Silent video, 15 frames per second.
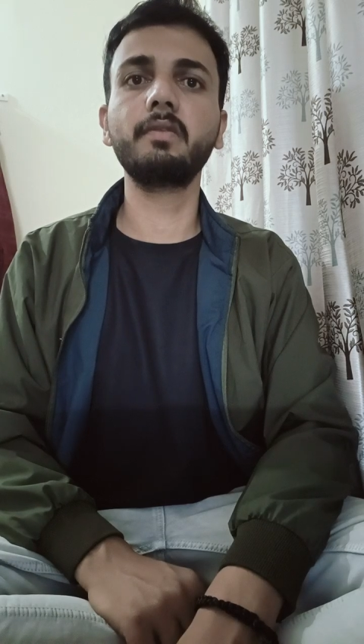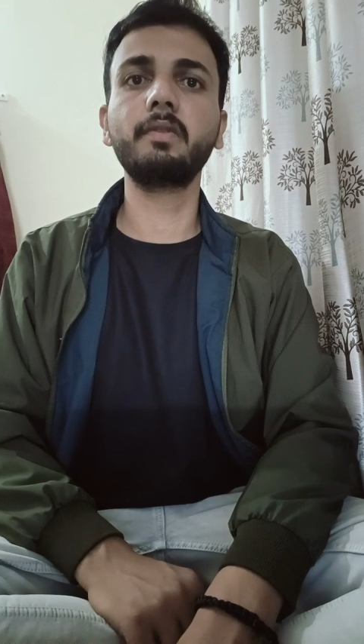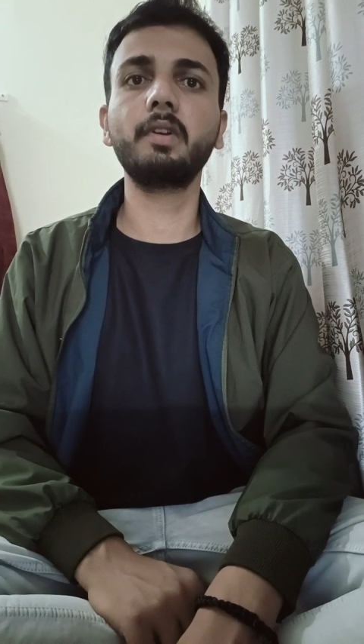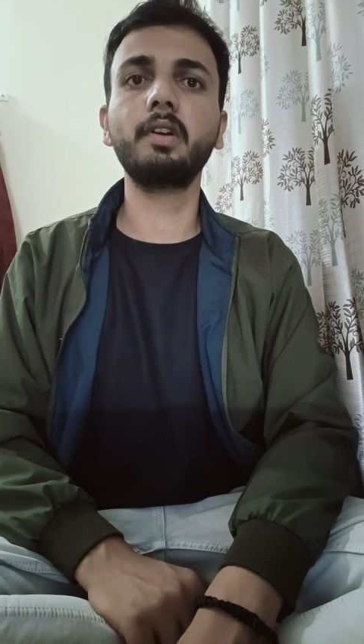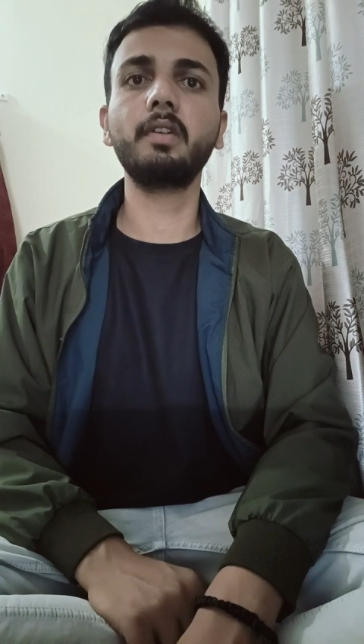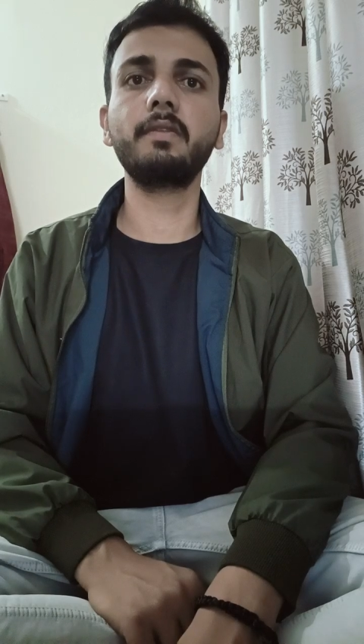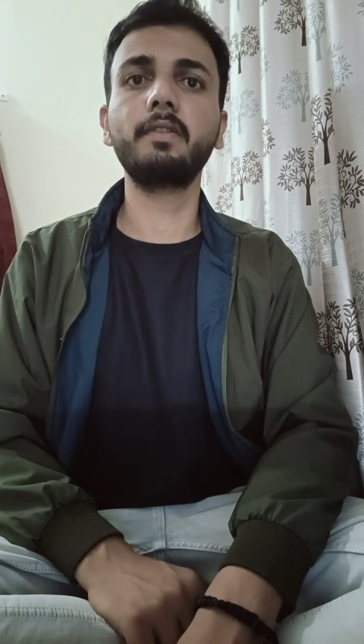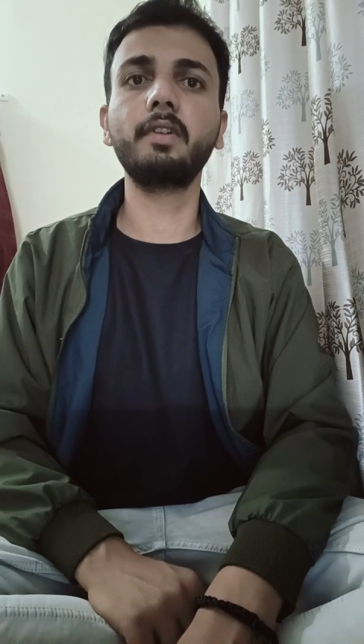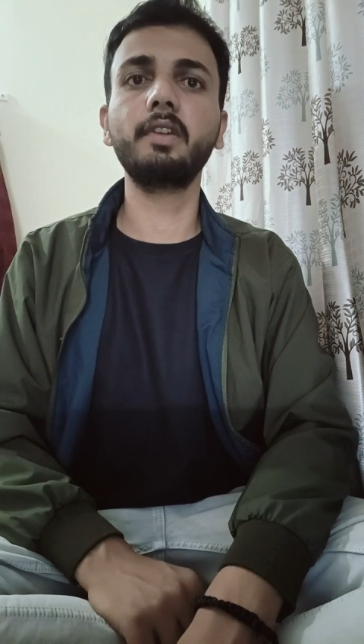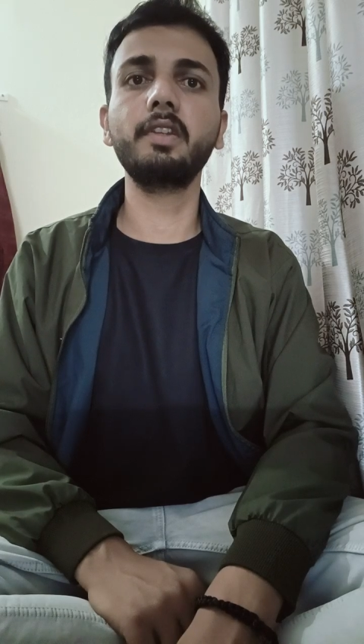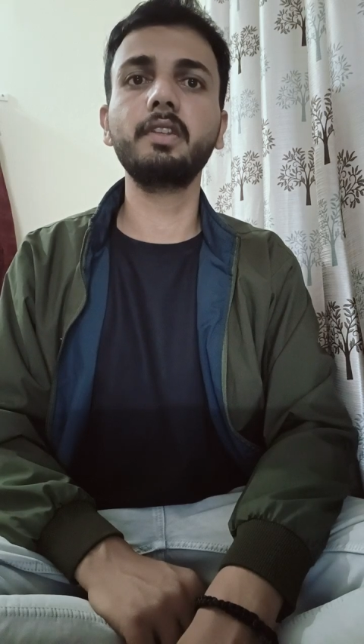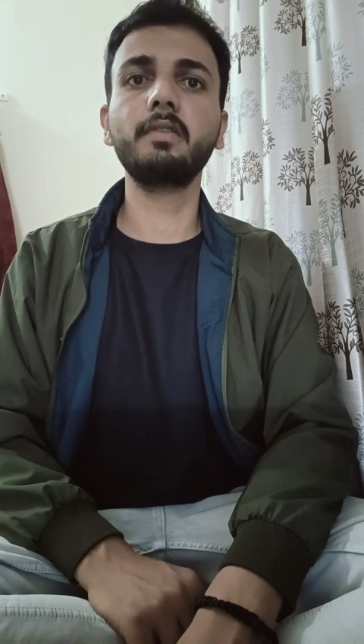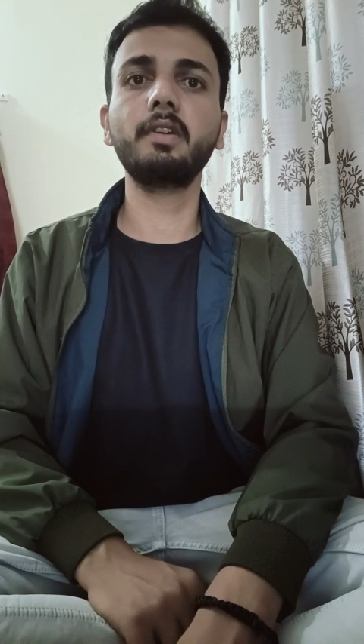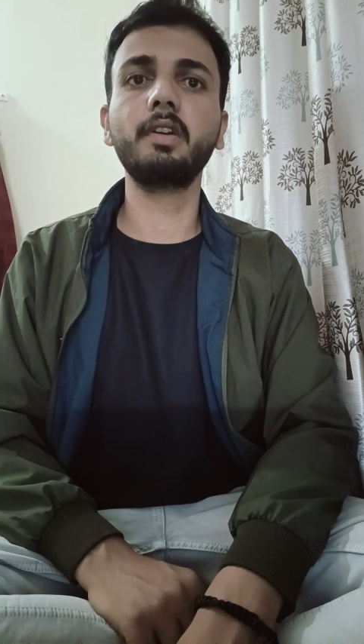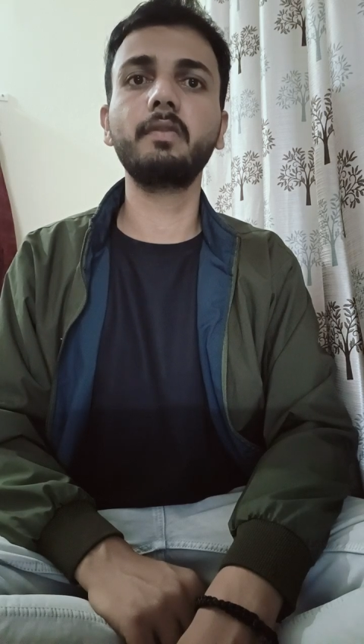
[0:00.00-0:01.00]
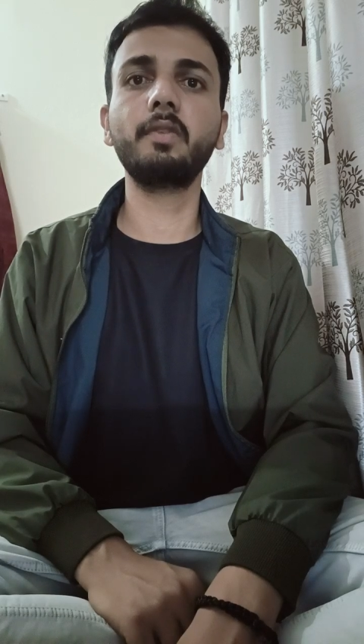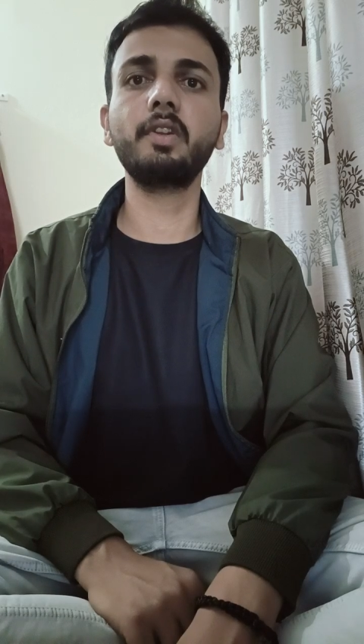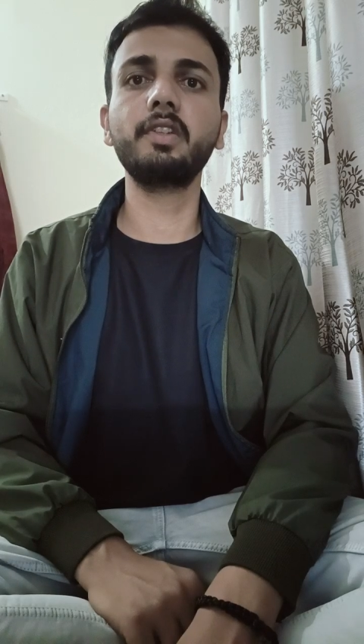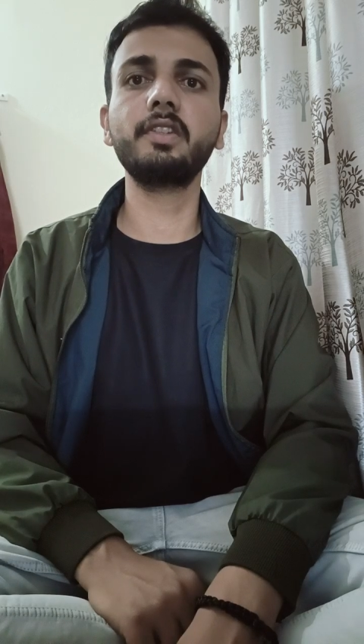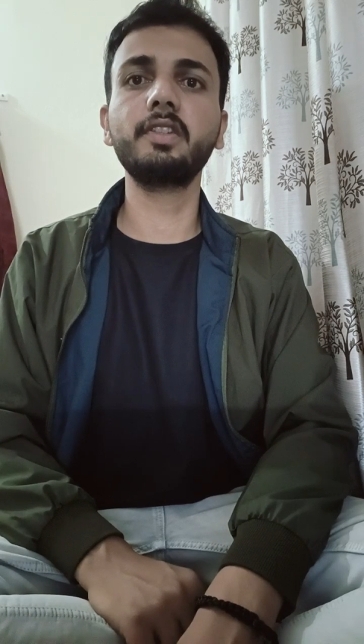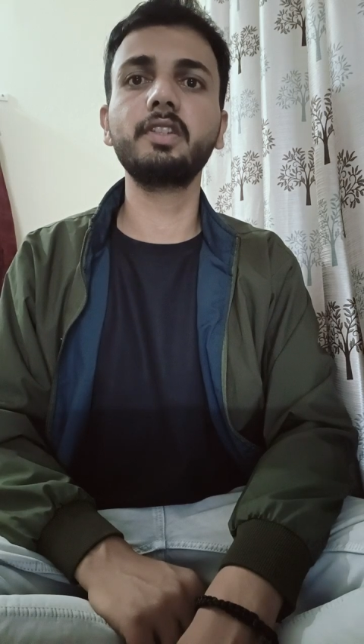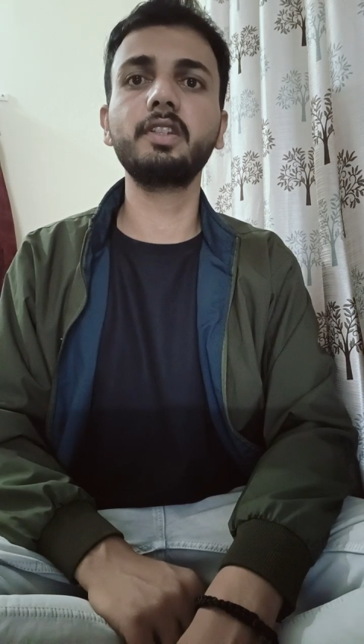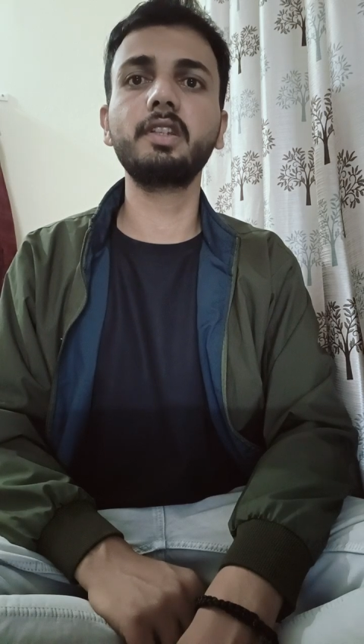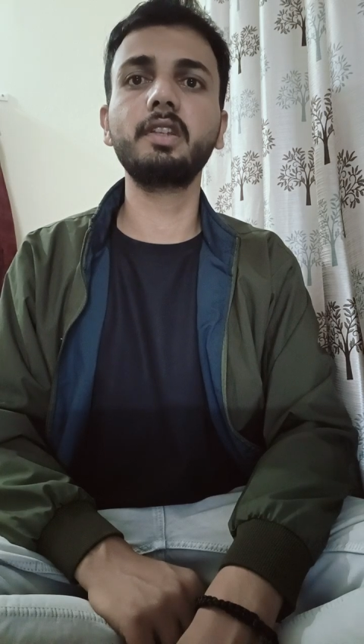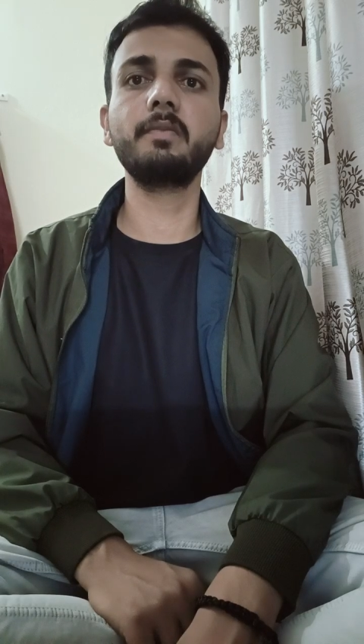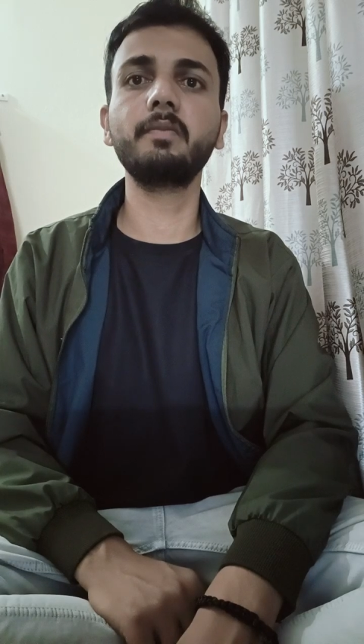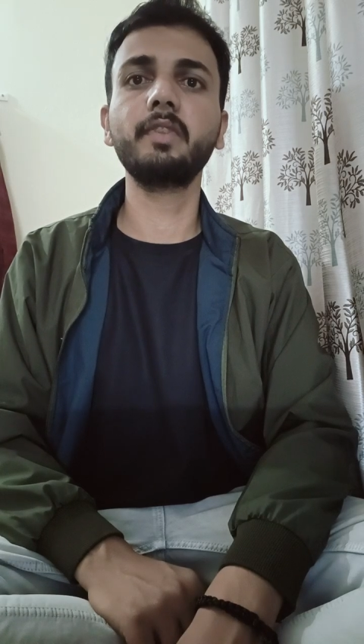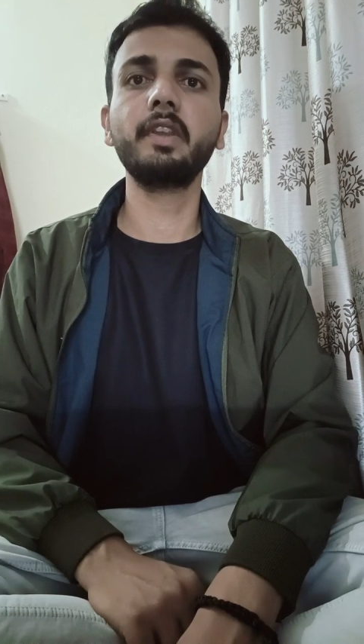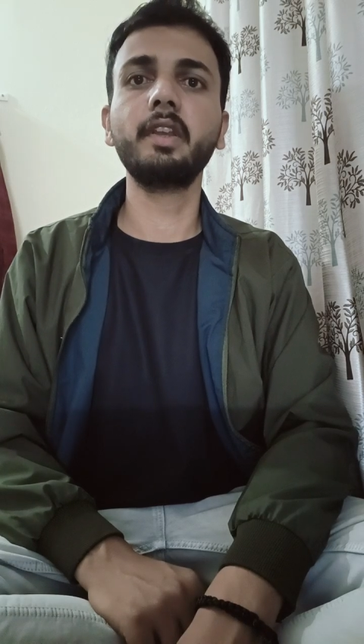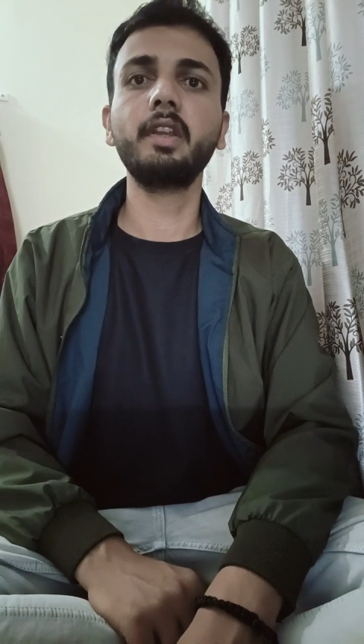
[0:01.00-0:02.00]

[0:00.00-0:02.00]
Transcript: policy system.